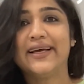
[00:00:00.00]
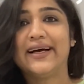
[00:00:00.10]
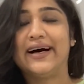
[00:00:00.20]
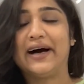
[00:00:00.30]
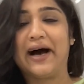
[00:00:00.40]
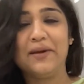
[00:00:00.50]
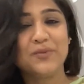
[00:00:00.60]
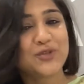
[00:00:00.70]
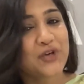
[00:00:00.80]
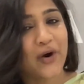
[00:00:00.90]
Uh,
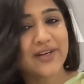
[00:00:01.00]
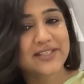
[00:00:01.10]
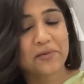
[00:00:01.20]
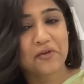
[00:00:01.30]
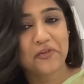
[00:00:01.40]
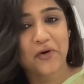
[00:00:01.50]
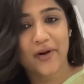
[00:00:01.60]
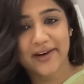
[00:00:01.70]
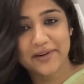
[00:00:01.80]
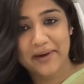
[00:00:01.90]
I'm sure some of you already